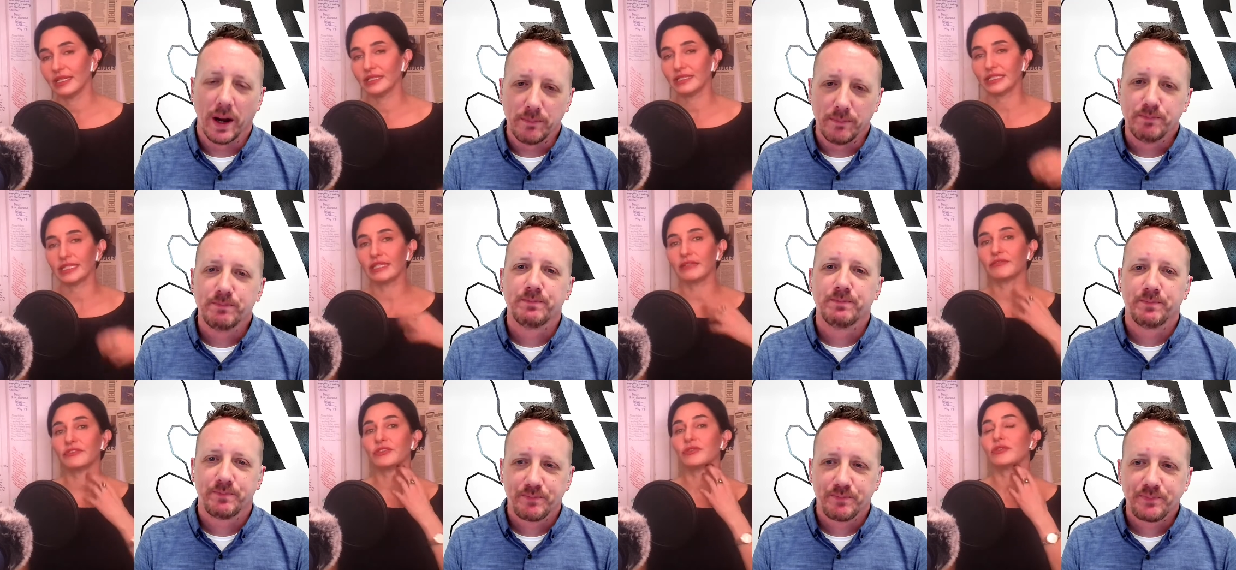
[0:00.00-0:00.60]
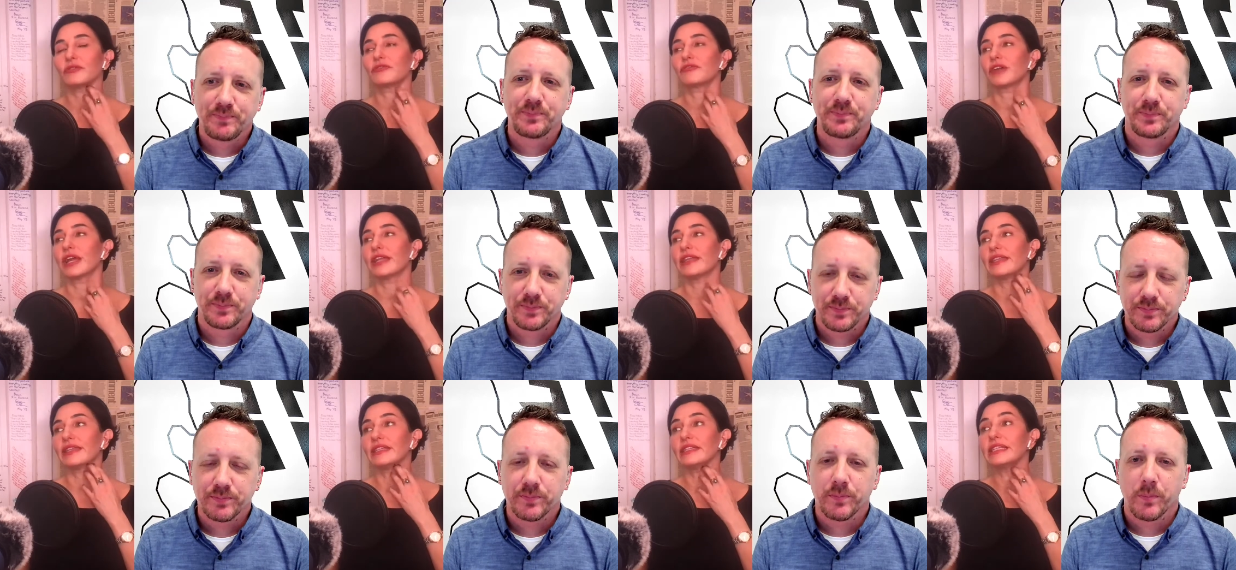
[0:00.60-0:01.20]
Speaker 1: to give to a
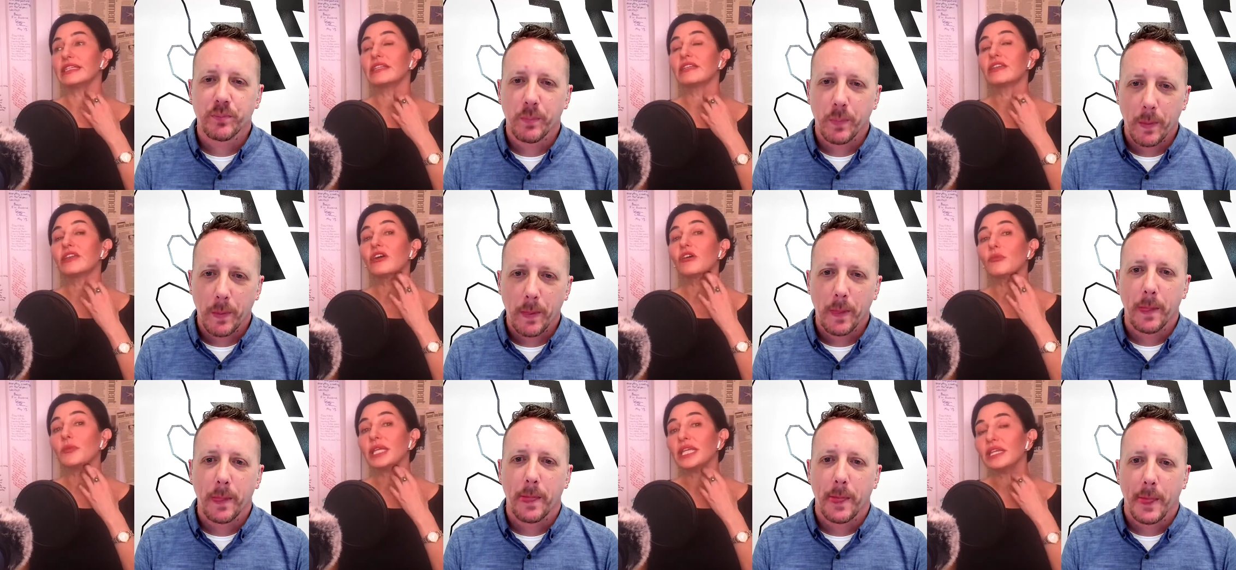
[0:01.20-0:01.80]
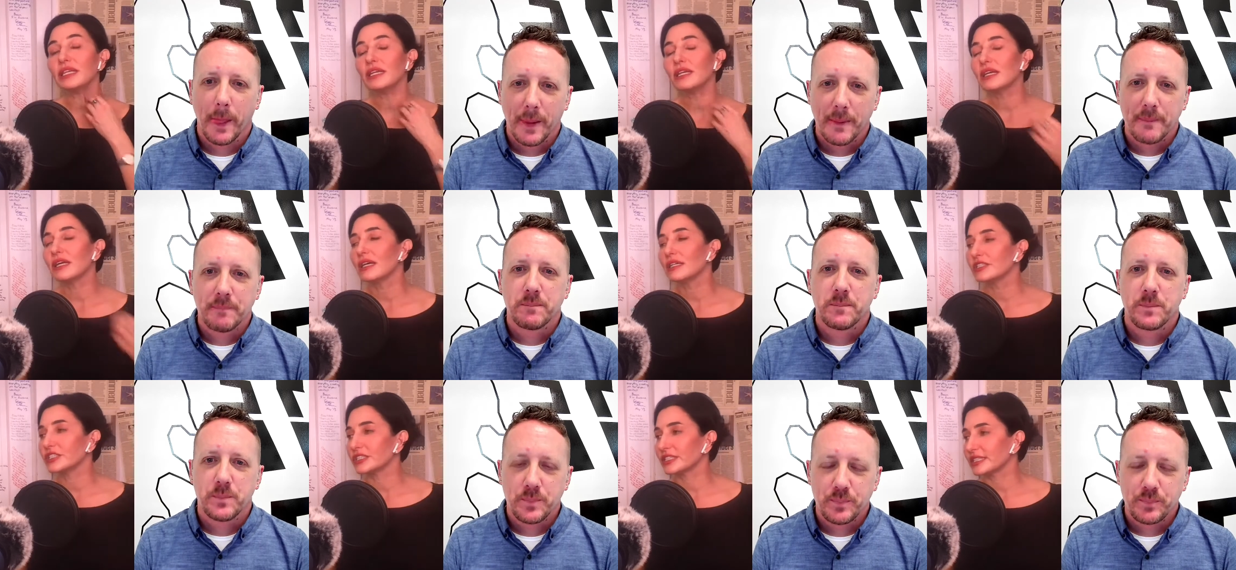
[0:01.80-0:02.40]
friend that didn't know me,
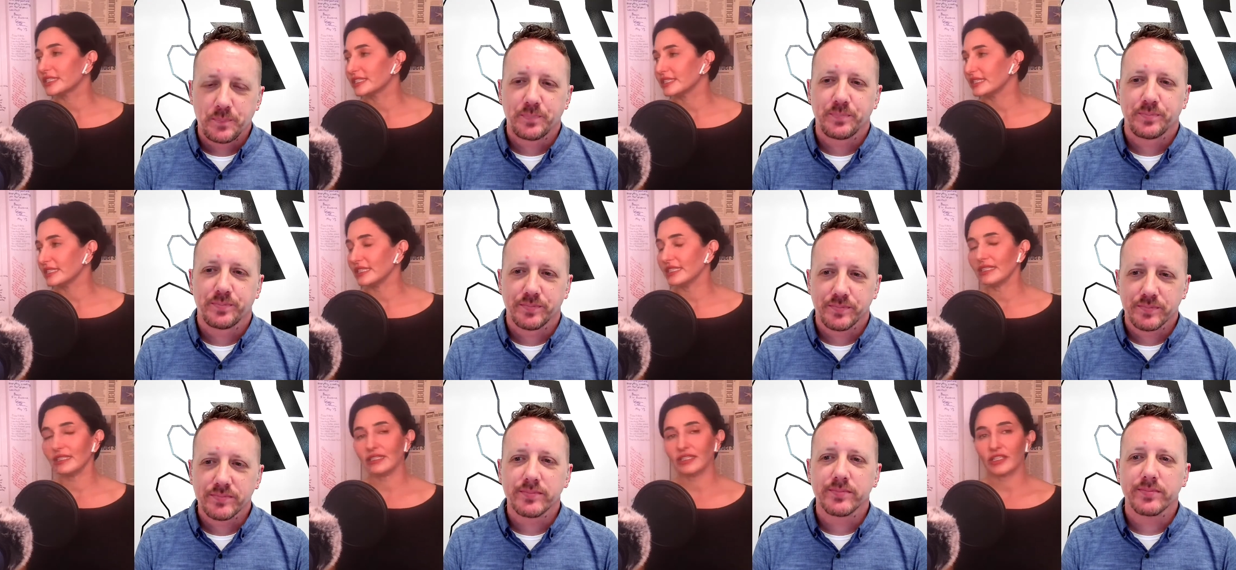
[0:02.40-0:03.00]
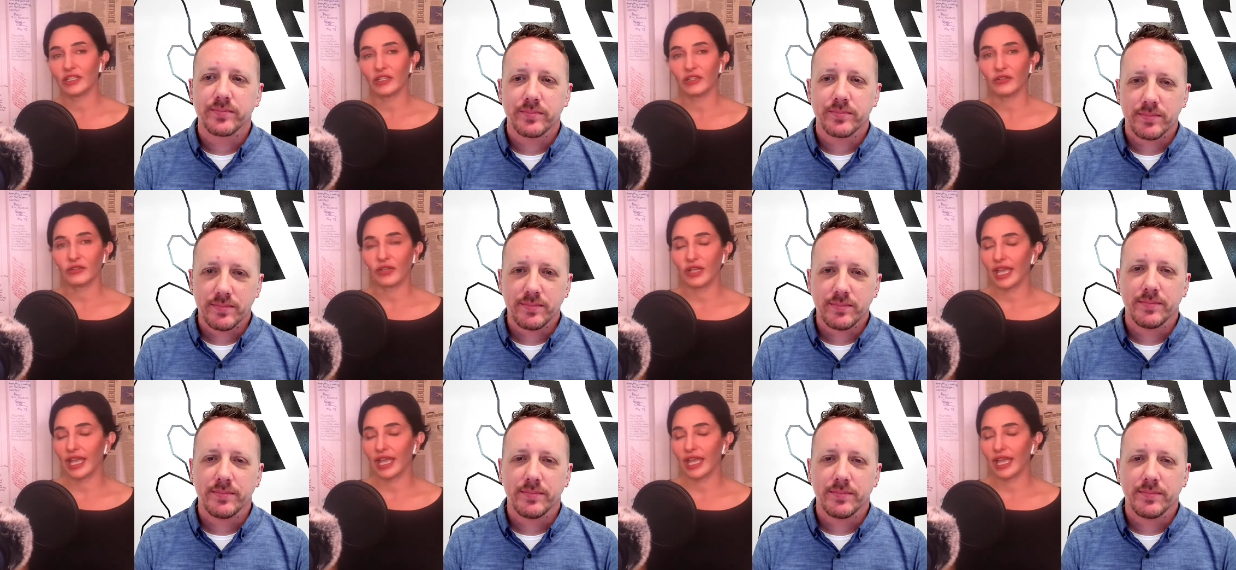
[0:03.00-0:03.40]
just to see, you know.